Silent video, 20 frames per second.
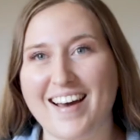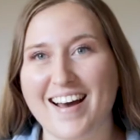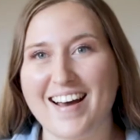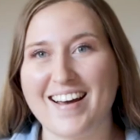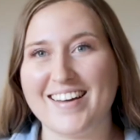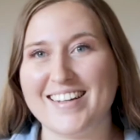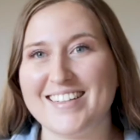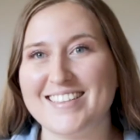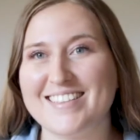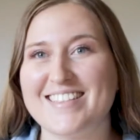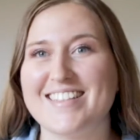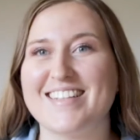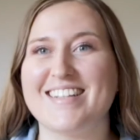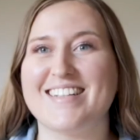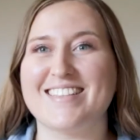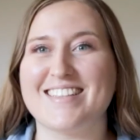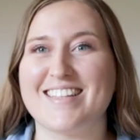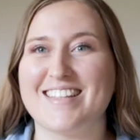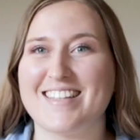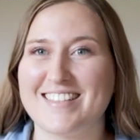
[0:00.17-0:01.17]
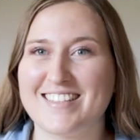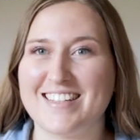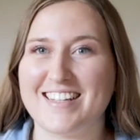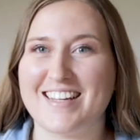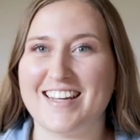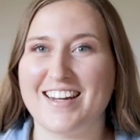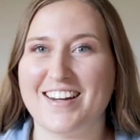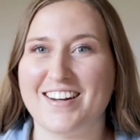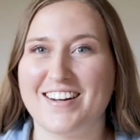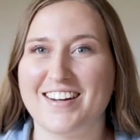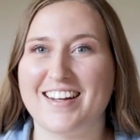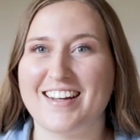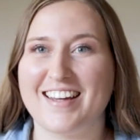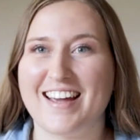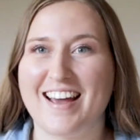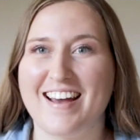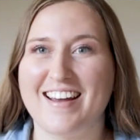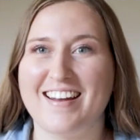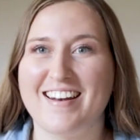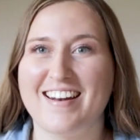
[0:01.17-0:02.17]
guys, it's Alyssa here
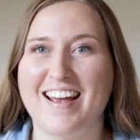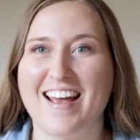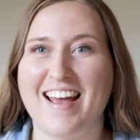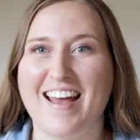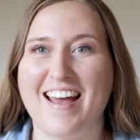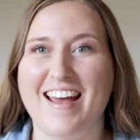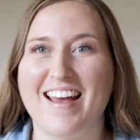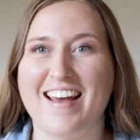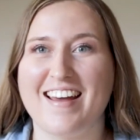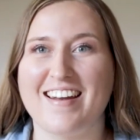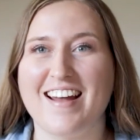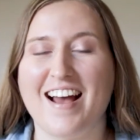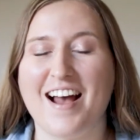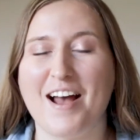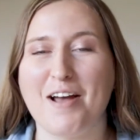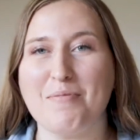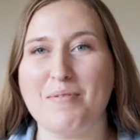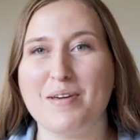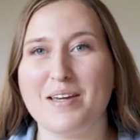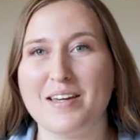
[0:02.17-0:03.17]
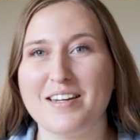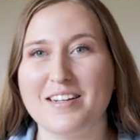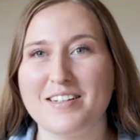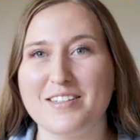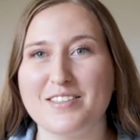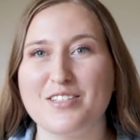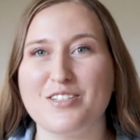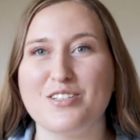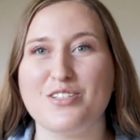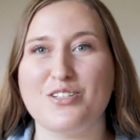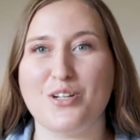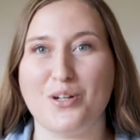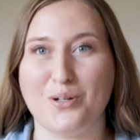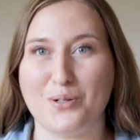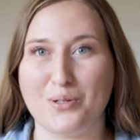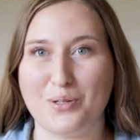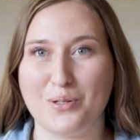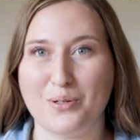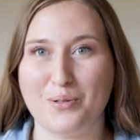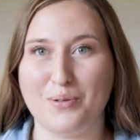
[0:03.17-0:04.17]
again, and I'm here to show
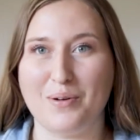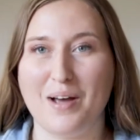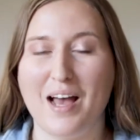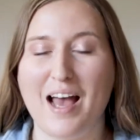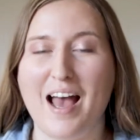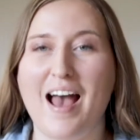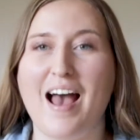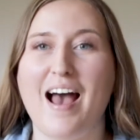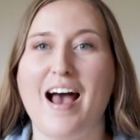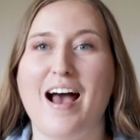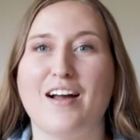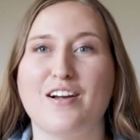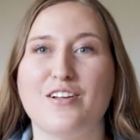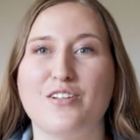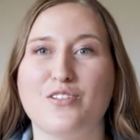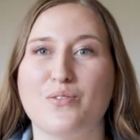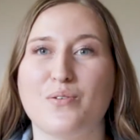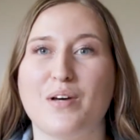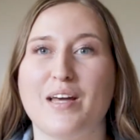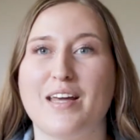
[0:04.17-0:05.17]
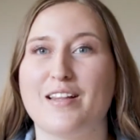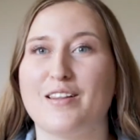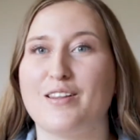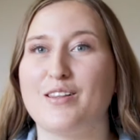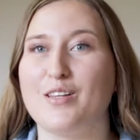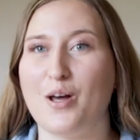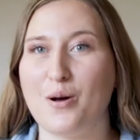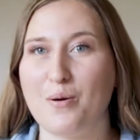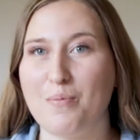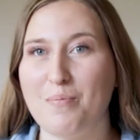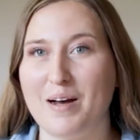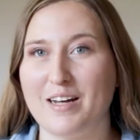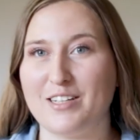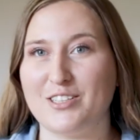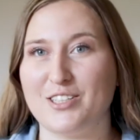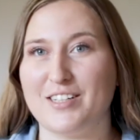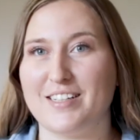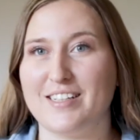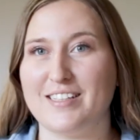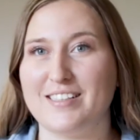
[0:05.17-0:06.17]
you how to do a low
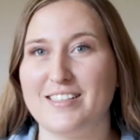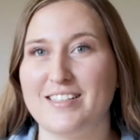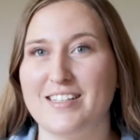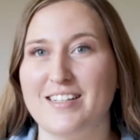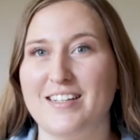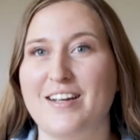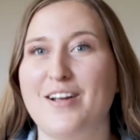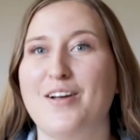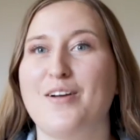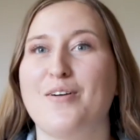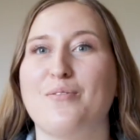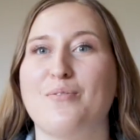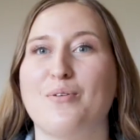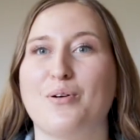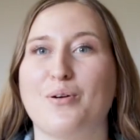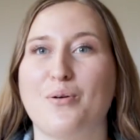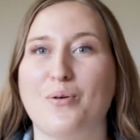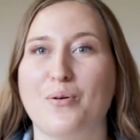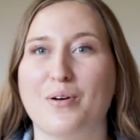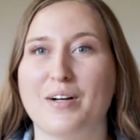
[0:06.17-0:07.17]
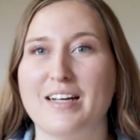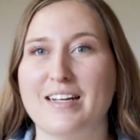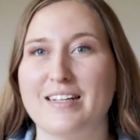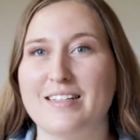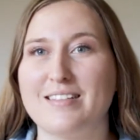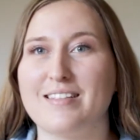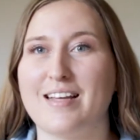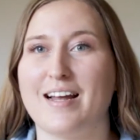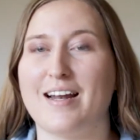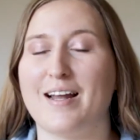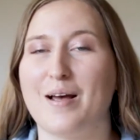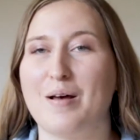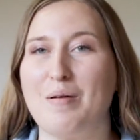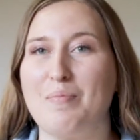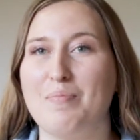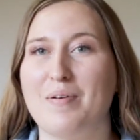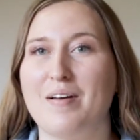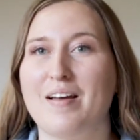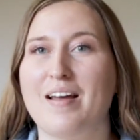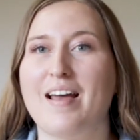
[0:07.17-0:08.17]
budget recording setup
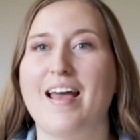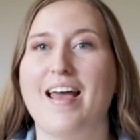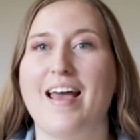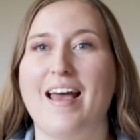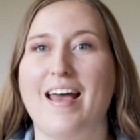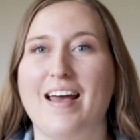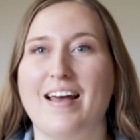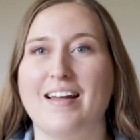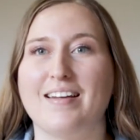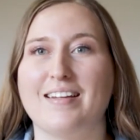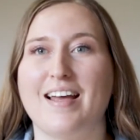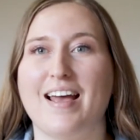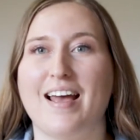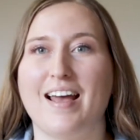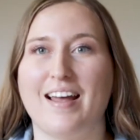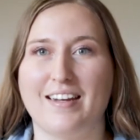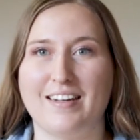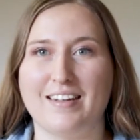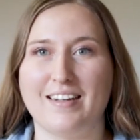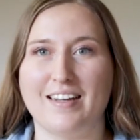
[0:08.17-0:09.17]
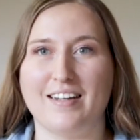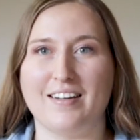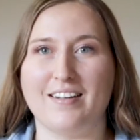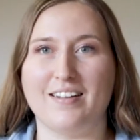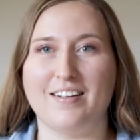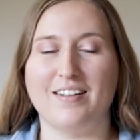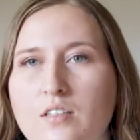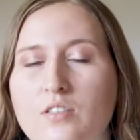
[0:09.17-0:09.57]
and editing.